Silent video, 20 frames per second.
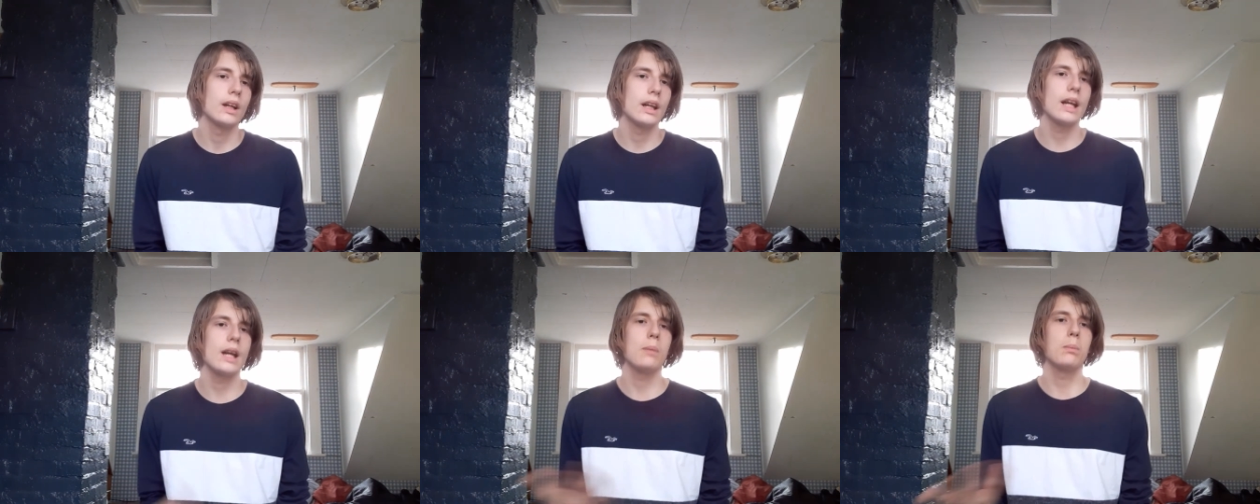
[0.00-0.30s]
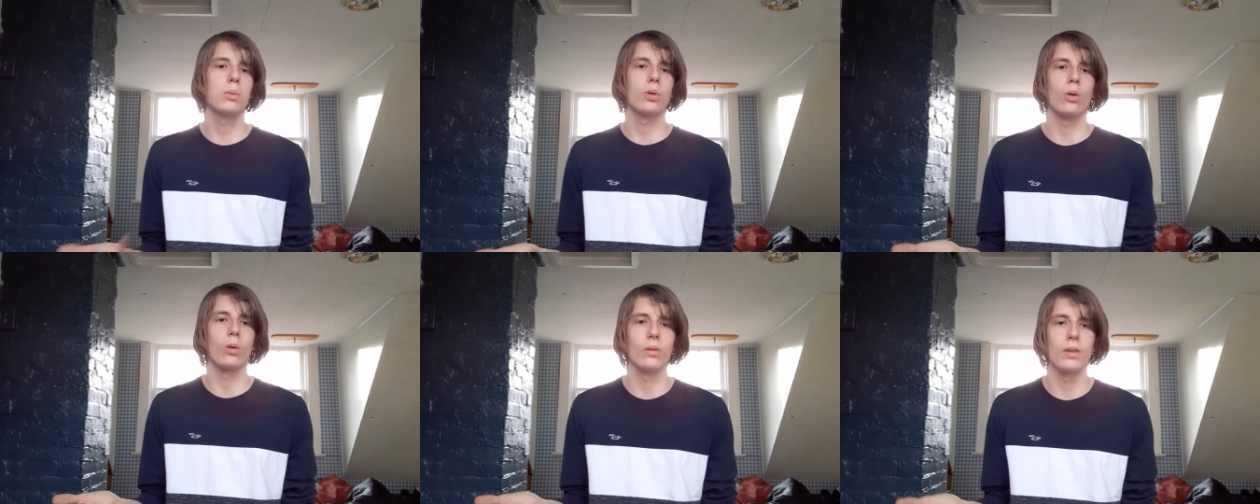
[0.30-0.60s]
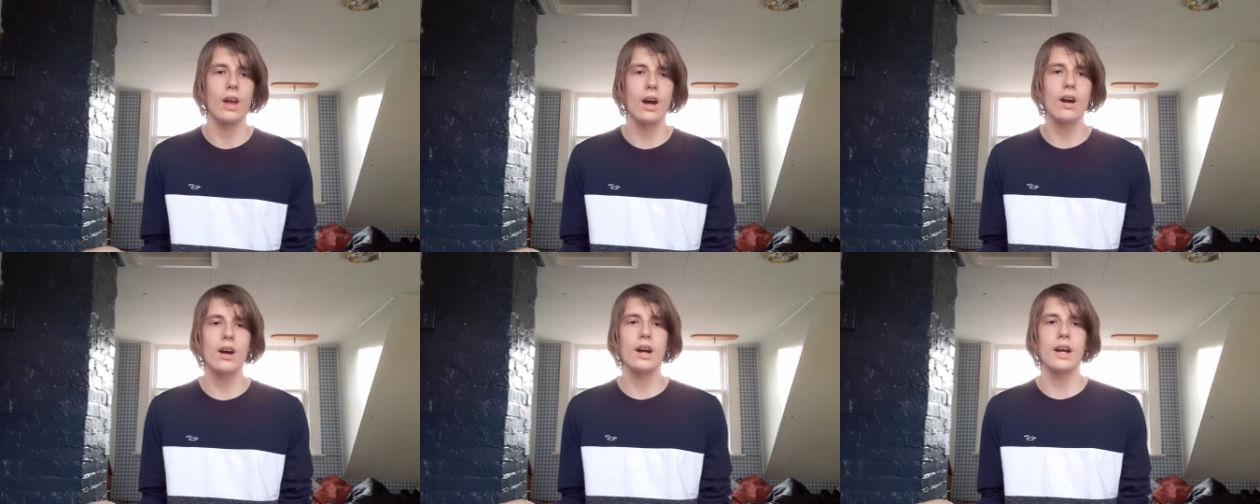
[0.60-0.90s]
April
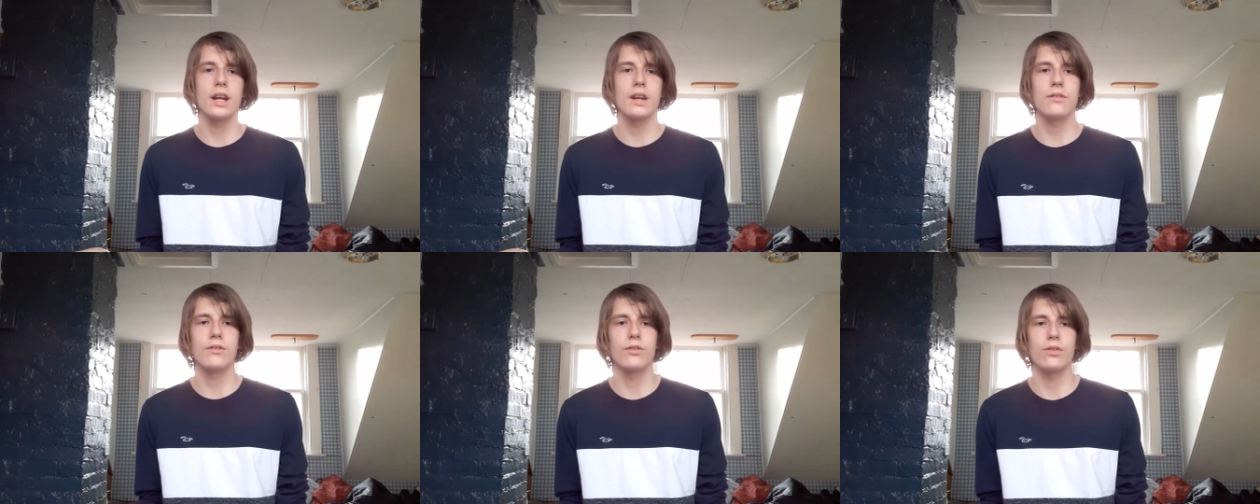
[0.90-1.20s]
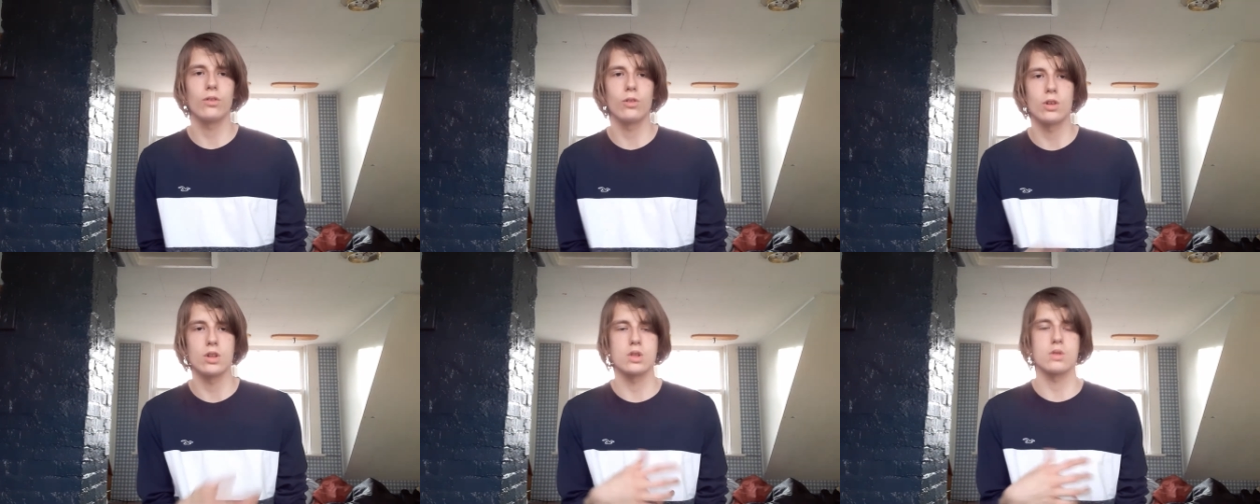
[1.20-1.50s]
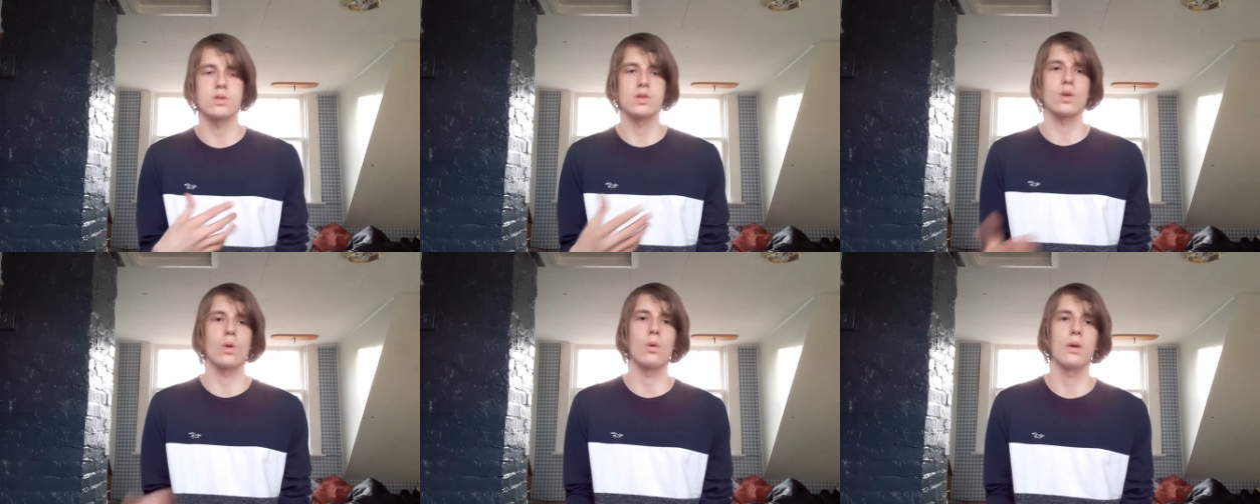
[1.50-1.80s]
9th, which
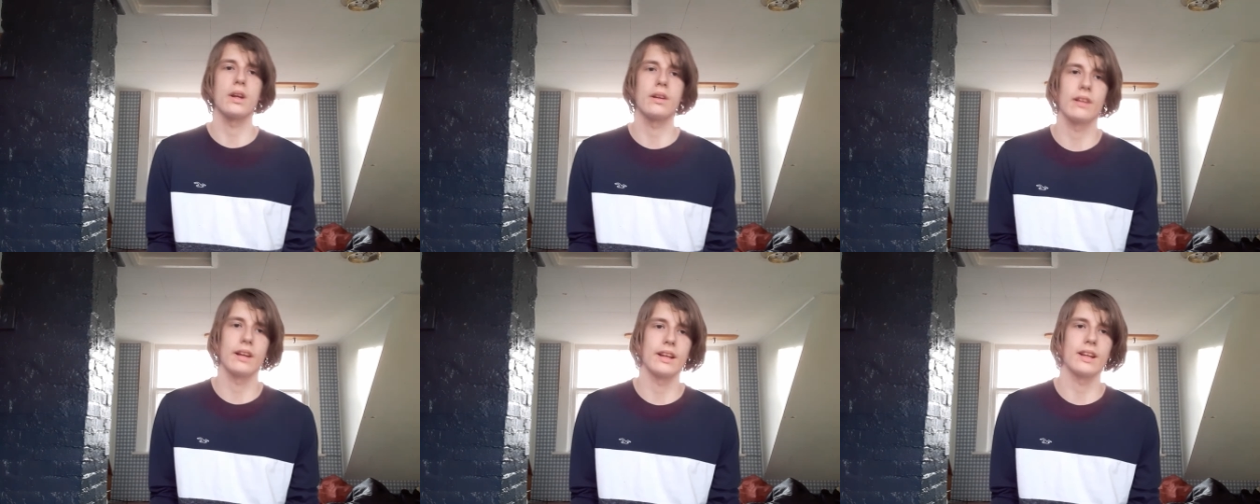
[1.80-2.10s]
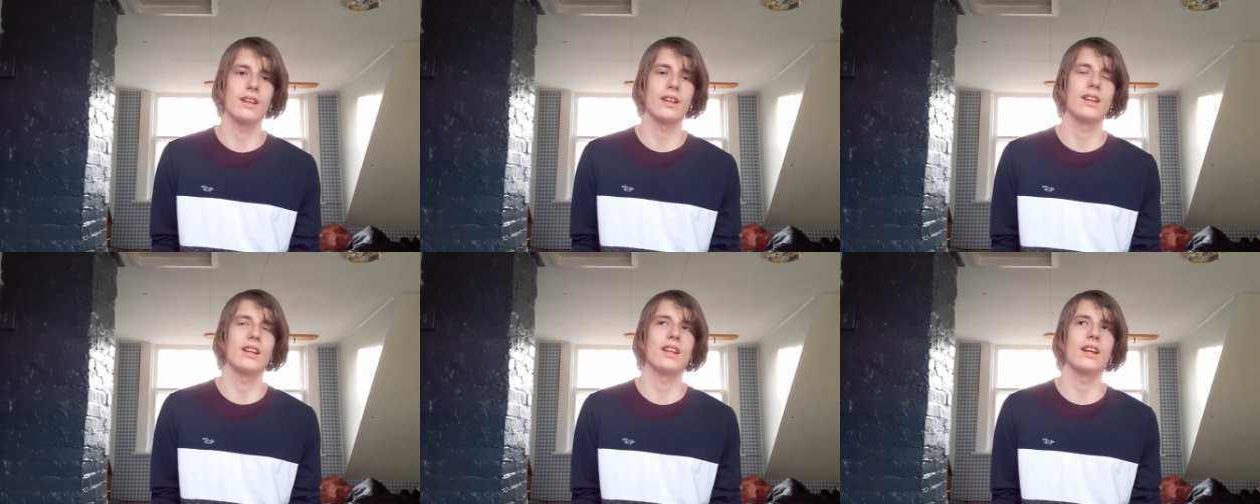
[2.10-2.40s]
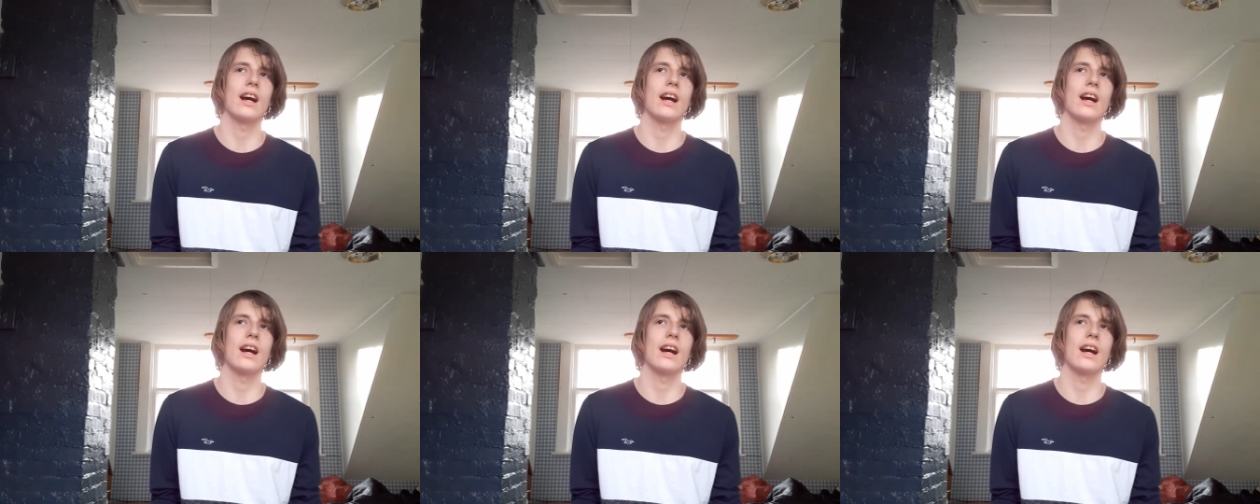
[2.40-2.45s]
was only like,